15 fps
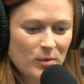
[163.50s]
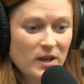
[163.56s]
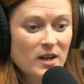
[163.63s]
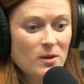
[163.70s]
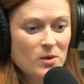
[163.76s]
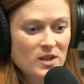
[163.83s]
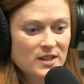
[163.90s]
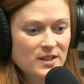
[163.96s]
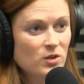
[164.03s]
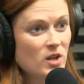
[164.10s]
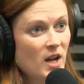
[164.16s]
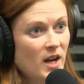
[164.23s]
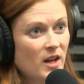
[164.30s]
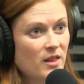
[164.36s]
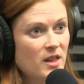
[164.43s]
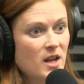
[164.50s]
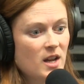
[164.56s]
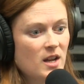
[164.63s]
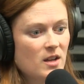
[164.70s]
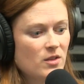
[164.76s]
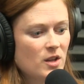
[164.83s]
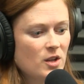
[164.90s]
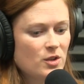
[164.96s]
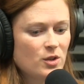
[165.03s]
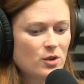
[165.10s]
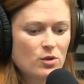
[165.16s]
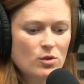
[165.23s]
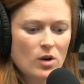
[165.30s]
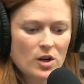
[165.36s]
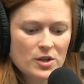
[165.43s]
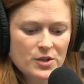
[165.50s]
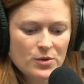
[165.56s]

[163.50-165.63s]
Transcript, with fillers: But anyway, so yeah, they they do all